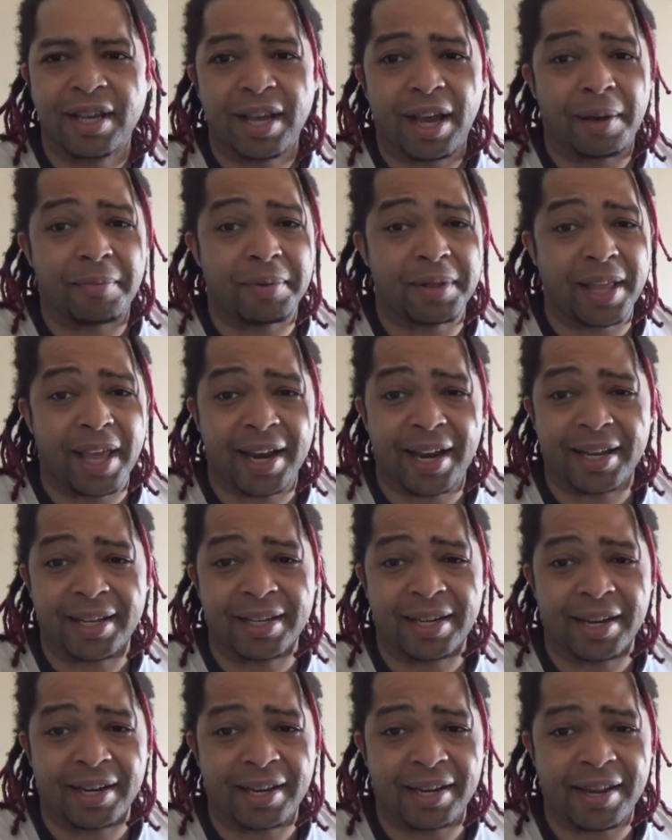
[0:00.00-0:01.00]
I'm glad I
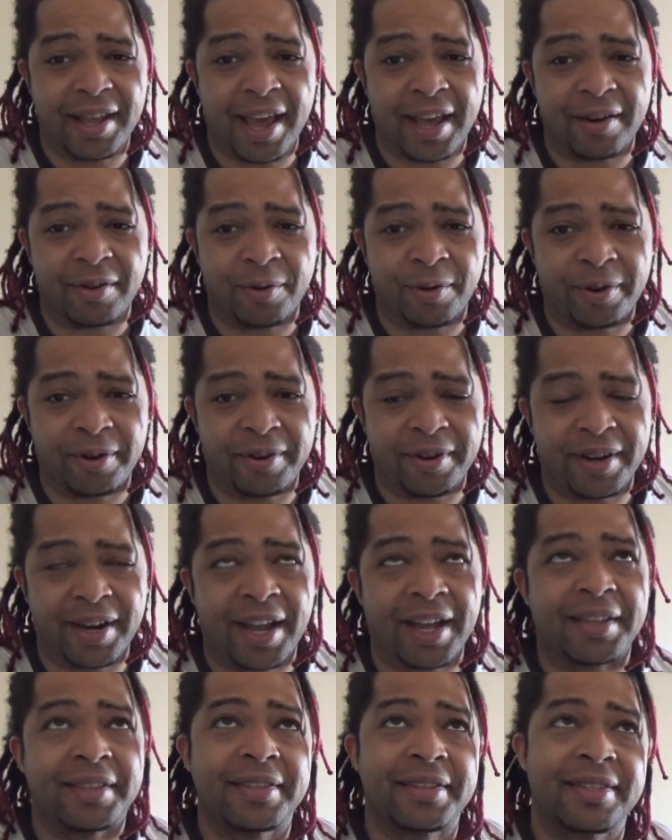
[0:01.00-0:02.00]
did it in that order and
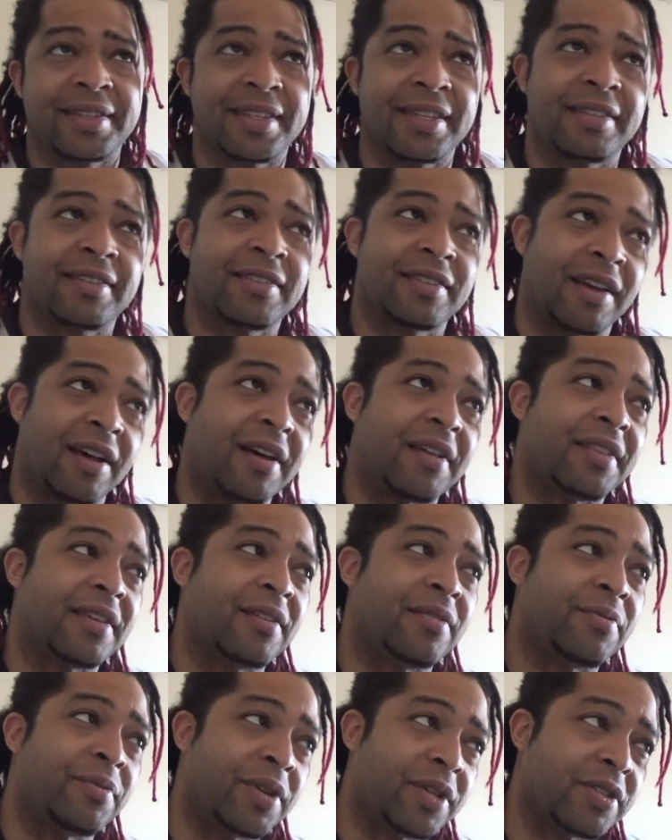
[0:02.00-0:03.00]
not saw the
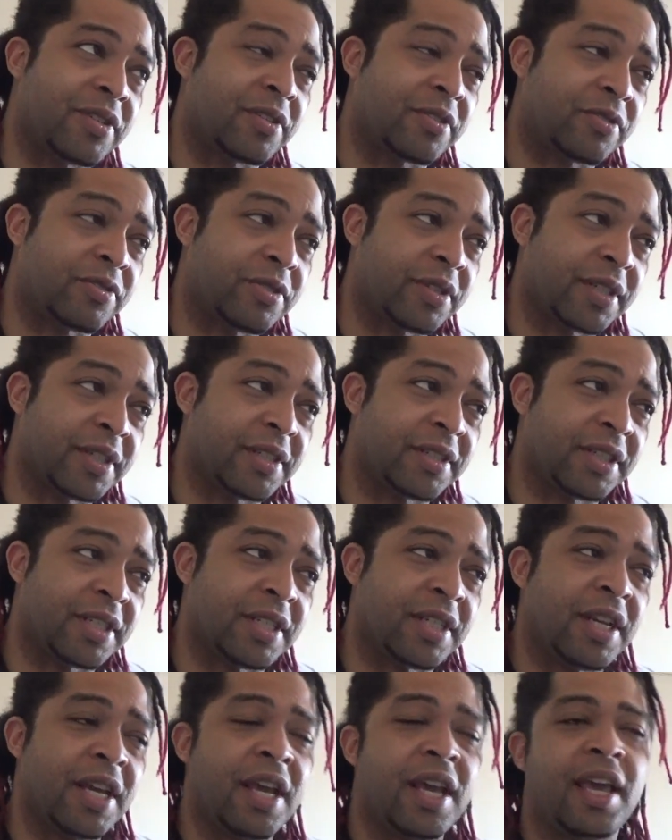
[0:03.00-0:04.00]
original
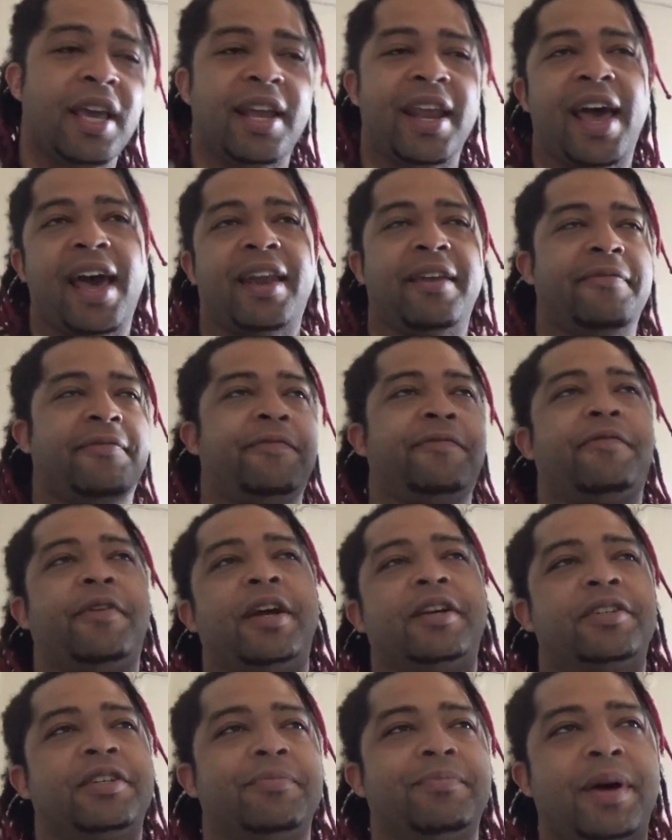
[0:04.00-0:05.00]
trilogy and had it
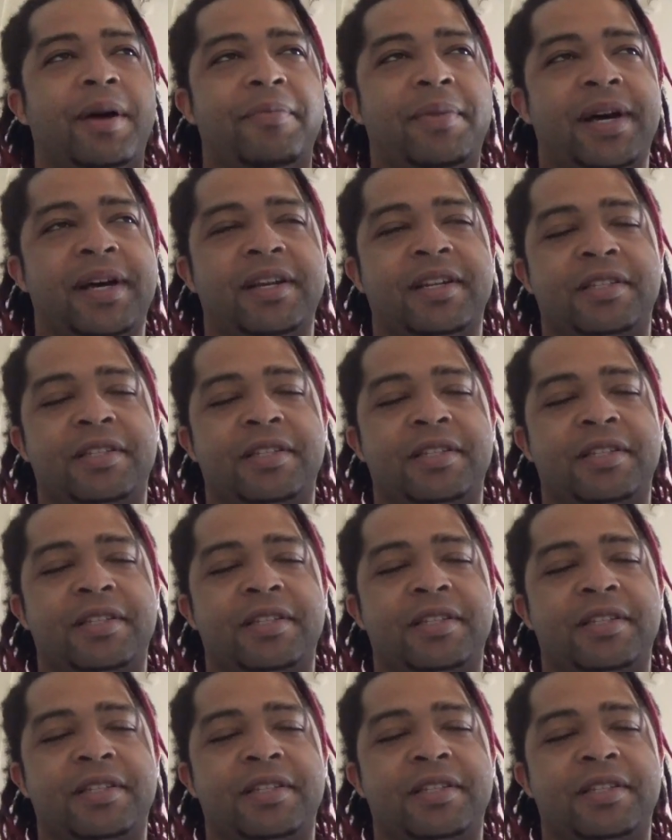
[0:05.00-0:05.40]
fresh in my mind,